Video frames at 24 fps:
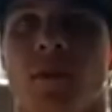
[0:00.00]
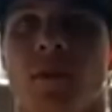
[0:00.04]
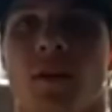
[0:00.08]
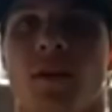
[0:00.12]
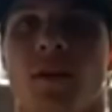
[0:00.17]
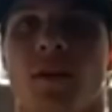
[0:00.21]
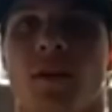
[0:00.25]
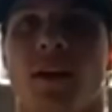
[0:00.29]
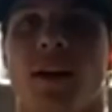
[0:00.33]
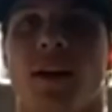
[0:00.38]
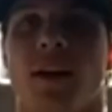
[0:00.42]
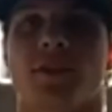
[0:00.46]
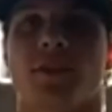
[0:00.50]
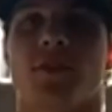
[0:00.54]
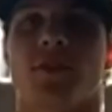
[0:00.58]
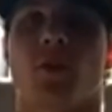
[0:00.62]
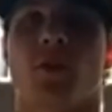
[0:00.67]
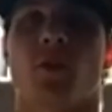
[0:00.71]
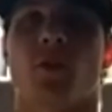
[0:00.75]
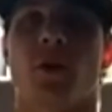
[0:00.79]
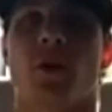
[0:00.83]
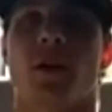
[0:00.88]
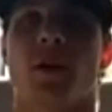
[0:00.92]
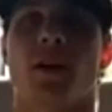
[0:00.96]
Yeah, so
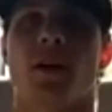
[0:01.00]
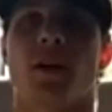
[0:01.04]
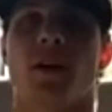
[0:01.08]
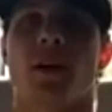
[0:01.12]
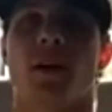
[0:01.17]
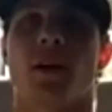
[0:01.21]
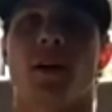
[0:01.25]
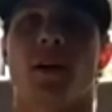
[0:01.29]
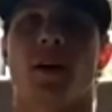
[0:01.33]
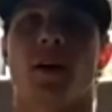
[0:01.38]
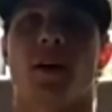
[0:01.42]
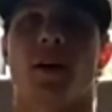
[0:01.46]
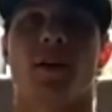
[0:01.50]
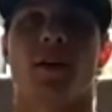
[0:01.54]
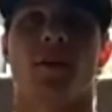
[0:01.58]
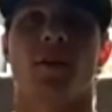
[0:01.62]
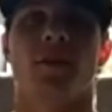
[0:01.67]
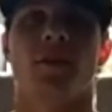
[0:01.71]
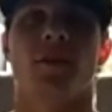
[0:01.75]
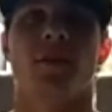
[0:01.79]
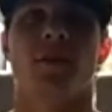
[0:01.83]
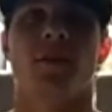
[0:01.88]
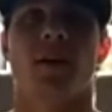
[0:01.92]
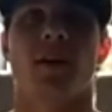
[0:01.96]
we uh,
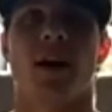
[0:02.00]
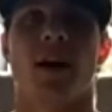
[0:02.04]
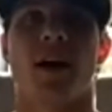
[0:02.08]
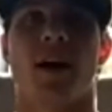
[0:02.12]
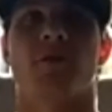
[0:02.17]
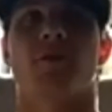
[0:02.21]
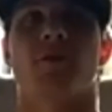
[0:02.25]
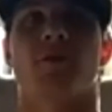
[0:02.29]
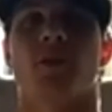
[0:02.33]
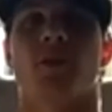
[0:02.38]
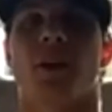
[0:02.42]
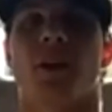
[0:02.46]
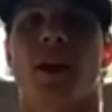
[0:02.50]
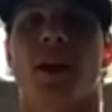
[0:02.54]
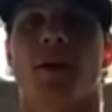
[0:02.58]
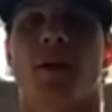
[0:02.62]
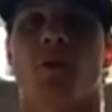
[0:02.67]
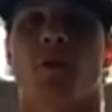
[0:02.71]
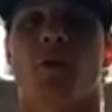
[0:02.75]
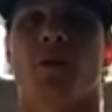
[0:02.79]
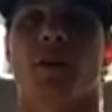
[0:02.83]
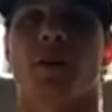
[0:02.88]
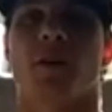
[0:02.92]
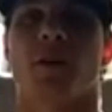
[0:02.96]
after a game
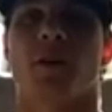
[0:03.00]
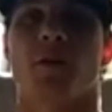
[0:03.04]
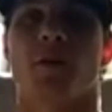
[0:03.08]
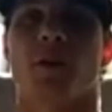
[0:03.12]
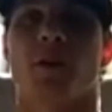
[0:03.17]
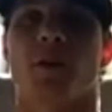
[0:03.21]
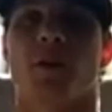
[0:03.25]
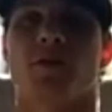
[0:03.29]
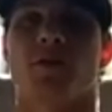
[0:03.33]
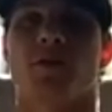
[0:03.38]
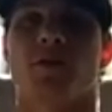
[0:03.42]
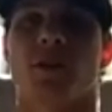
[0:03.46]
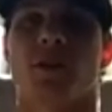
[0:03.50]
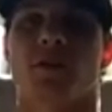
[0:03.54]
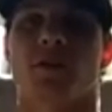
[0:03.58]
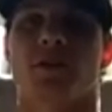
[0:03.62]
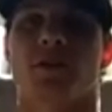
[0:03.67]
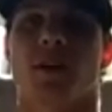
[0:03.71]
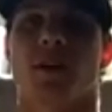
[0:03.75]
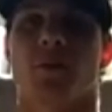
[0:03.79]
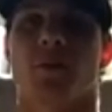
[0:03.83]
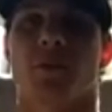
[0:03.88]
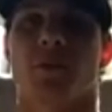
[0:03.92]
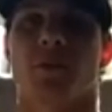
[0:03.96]
one day, we all
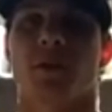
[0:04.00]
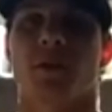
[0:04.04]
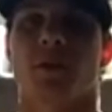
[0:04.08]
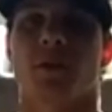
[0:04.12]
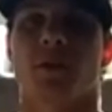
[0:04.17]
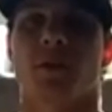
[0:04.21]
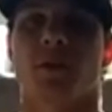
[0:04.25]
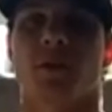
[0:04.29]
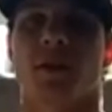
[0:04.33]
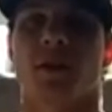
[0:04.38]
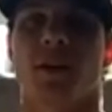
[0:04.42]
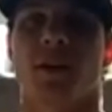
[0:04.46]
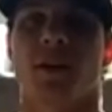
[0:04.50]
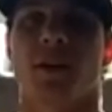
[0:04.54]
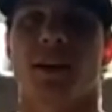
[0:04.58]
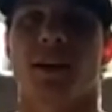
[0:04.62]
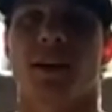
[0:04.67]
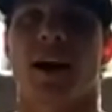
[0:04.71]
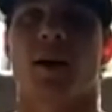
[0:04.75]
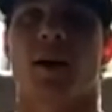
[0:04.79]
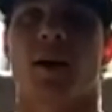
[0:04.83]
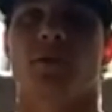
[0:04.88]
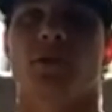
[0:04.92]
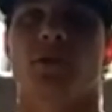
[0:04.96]
dressed up in
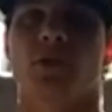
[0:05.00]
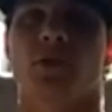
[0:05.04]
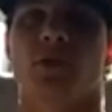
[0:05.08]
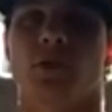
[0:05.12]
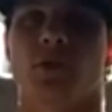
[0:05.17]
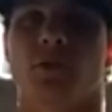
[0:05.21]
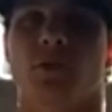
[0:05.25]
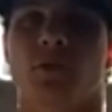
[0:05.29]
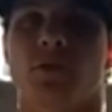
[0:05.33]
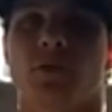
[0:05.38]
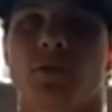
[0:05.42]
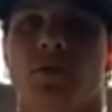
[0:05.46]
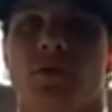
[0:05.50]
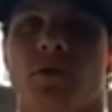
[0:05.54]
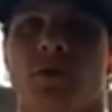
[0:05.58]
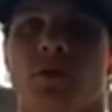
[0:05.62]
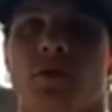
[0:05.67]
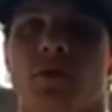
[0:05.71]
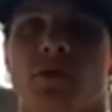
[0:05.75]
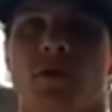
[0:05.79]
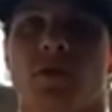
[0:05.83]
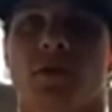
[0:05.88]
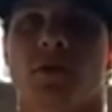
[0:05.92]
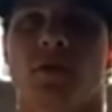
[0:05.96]
cow suits,
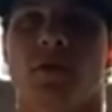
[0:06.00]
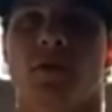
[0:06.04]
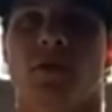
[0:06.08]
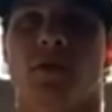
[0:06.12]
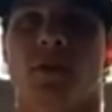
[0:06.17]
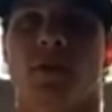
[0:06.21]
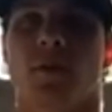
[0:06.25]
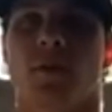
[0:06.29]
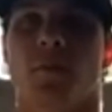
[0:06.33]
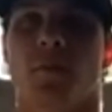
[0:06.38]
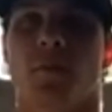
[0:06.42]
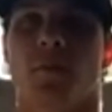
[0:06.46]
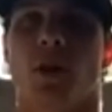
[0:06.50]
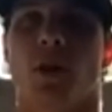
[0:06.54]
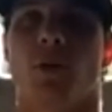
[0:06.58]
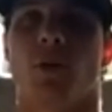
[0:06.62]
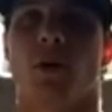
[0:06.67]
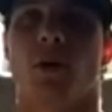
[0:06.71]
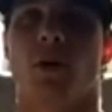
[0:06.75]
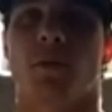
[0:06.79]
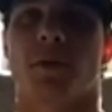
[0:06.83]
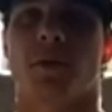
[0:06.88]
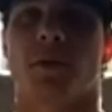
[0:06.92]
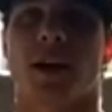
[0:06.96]

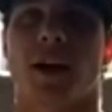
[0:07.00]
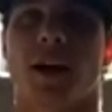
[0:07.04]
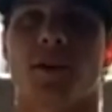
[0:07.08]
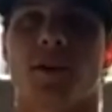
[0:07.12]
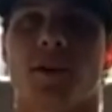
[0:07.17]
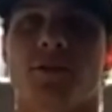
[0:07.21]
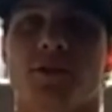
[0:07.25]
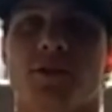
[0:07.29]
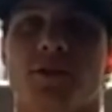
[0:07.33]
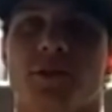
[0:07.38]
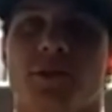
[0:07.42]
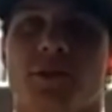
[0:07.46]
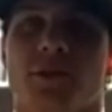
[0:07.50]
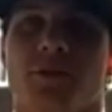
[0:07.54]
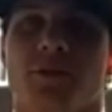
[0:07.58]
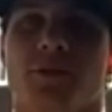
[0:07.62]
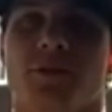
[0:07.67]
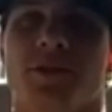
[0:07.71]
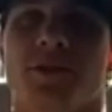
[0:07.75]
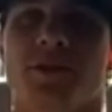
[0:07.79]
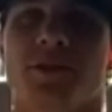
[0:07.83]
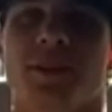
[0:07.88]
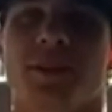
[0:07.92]
blow up cow suits.